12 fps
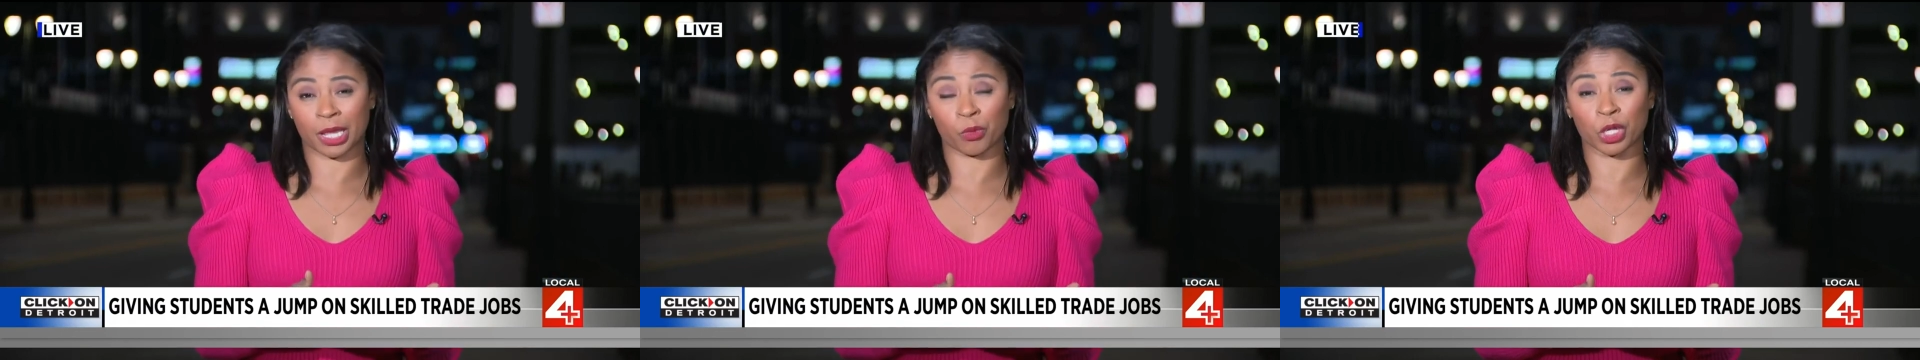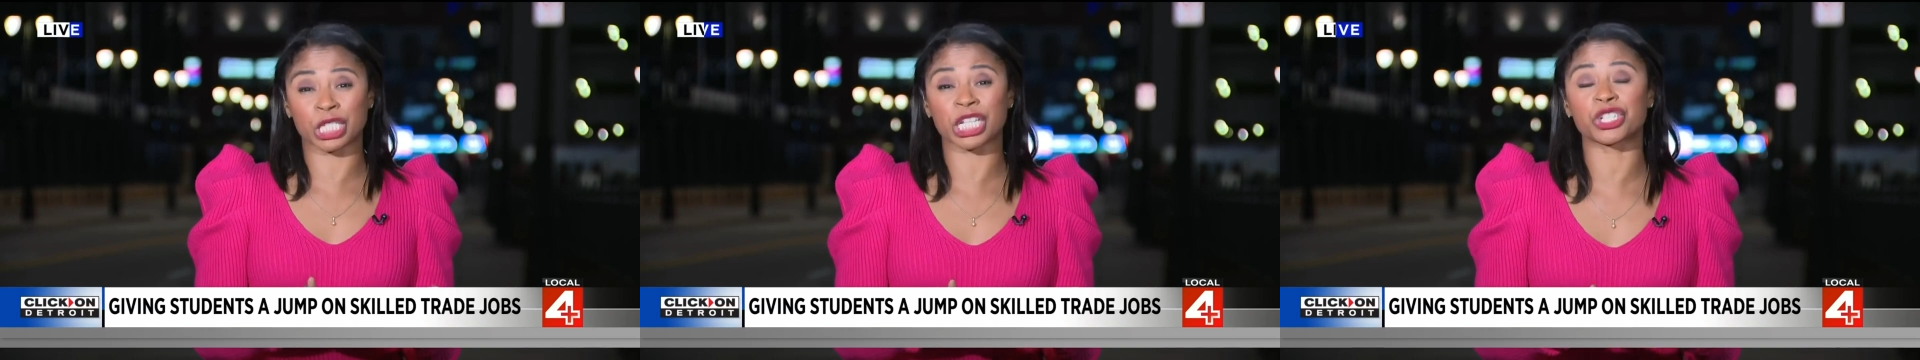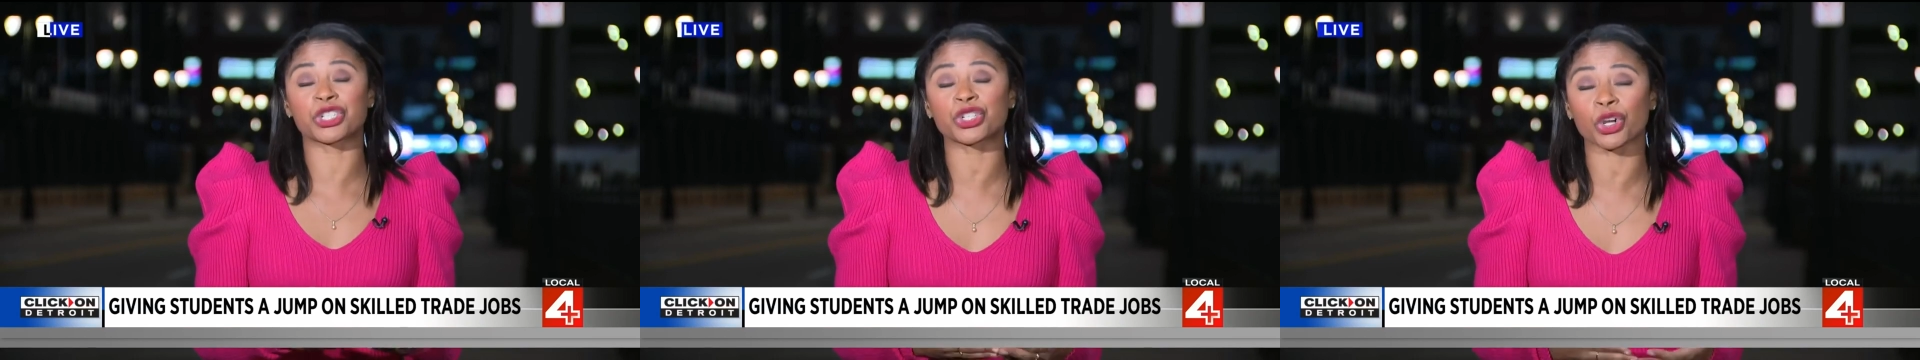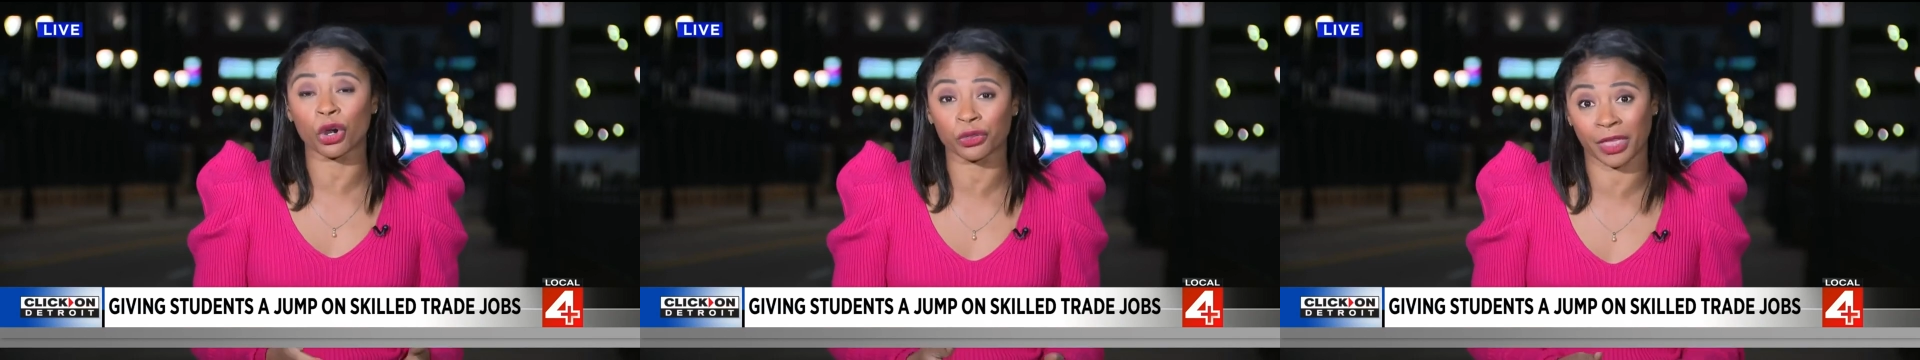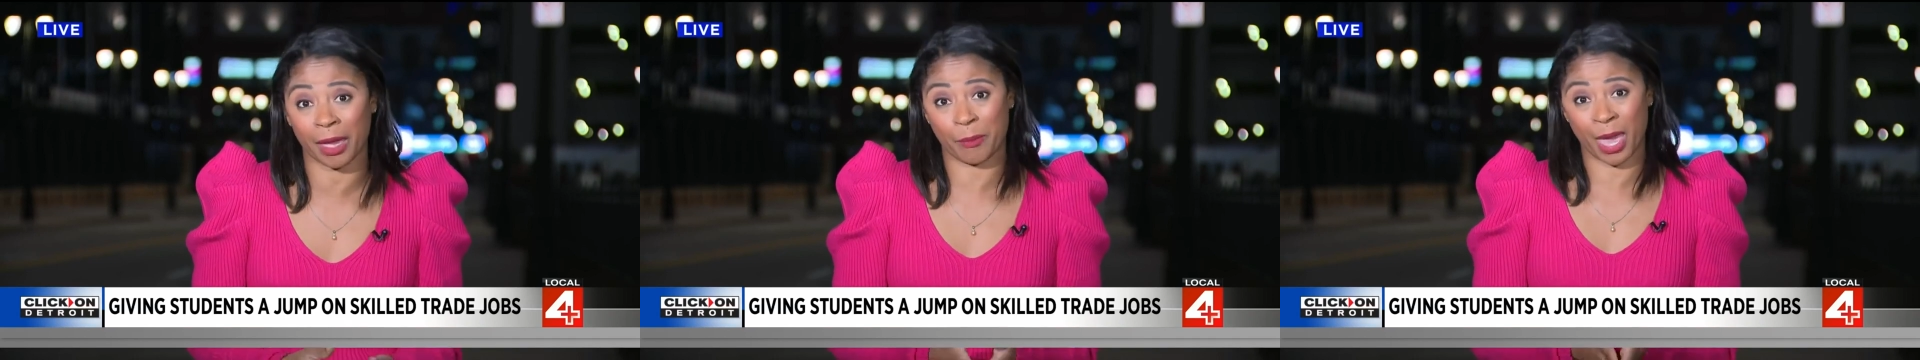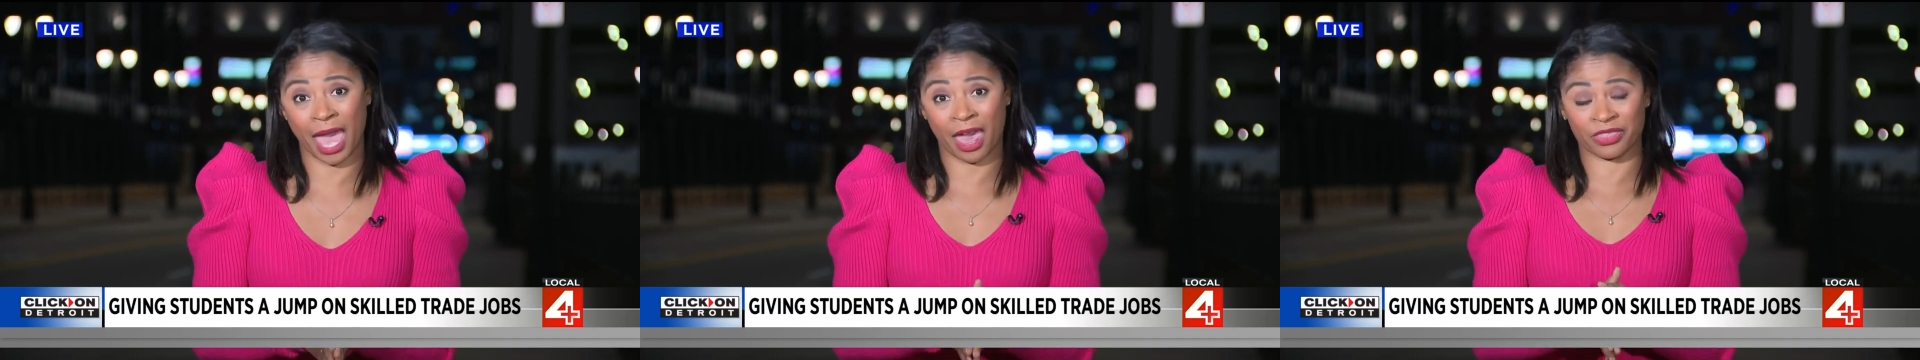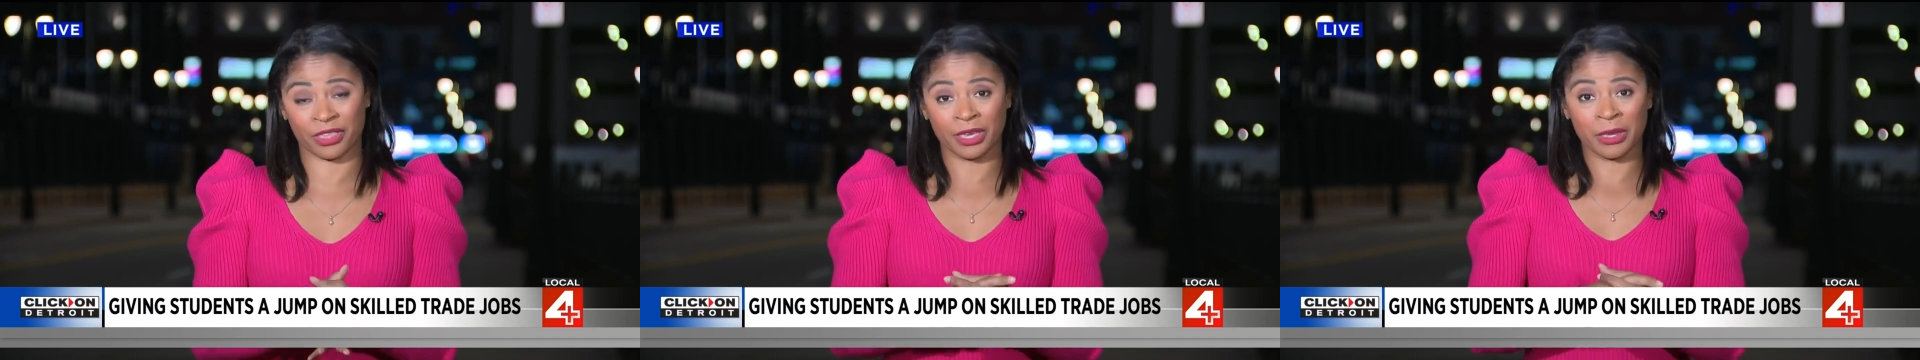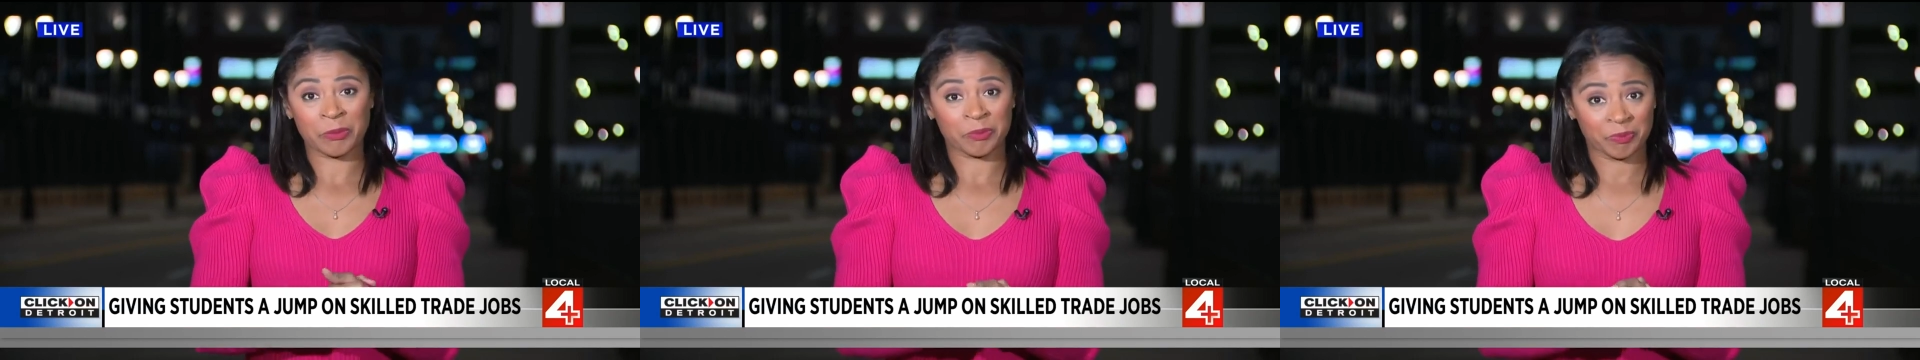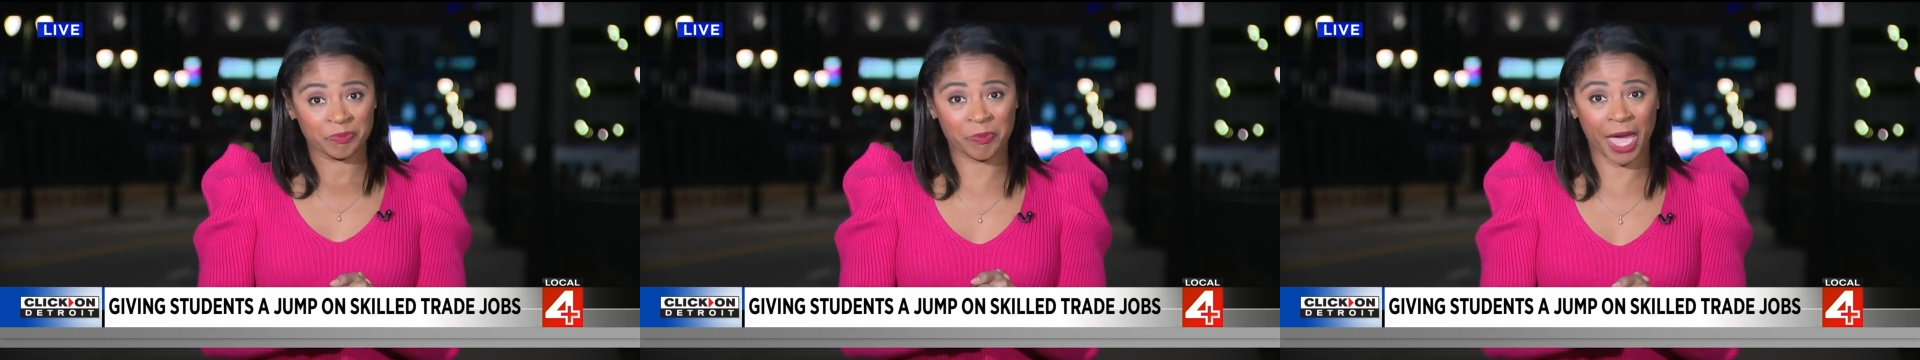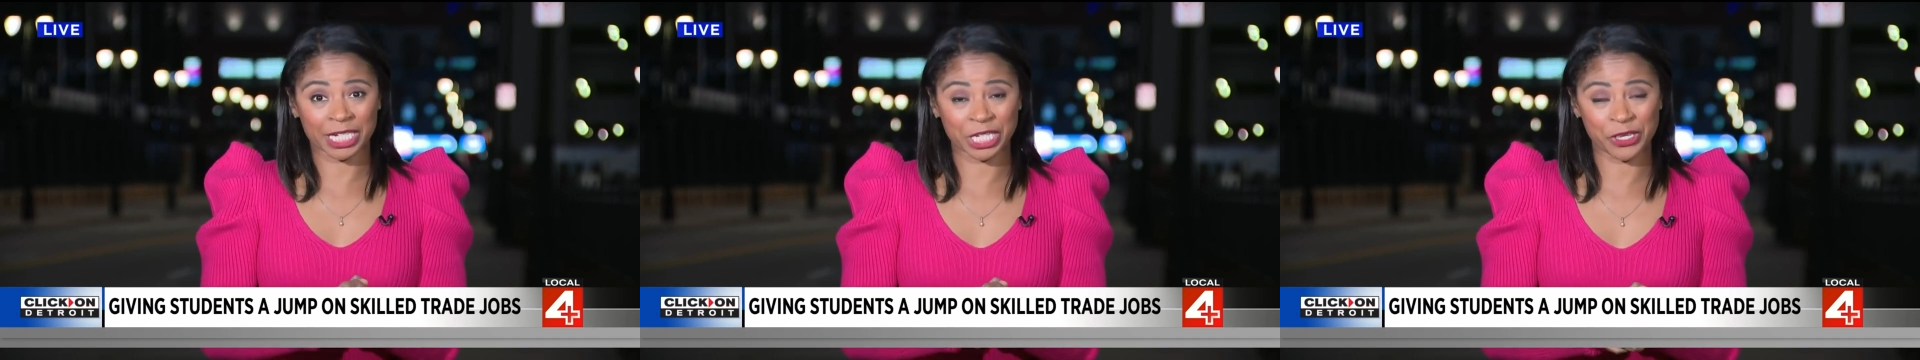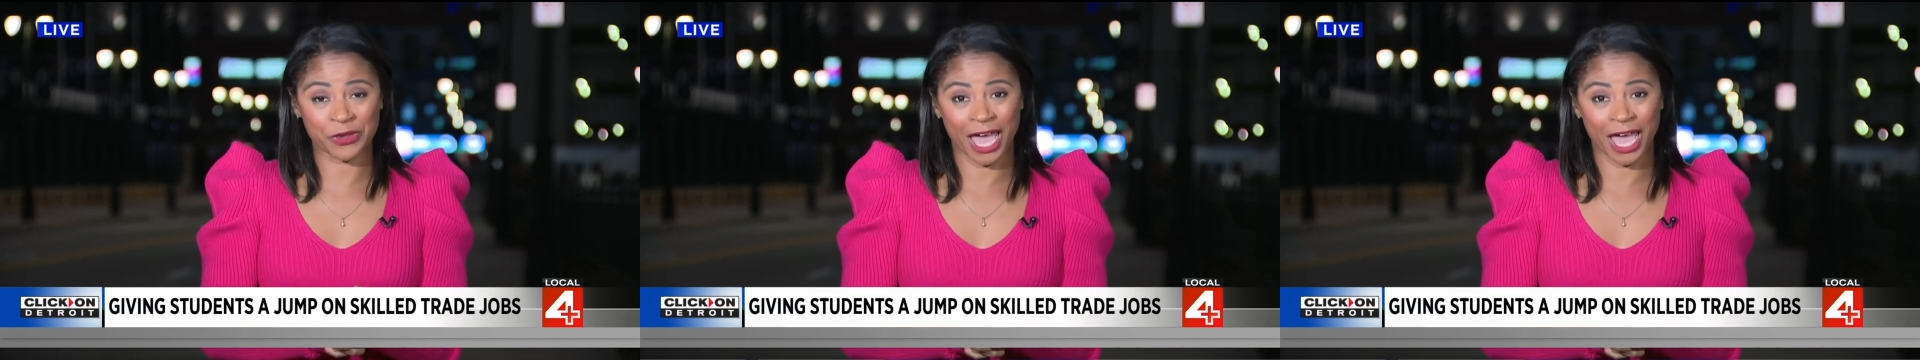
someone to start that path. Back to you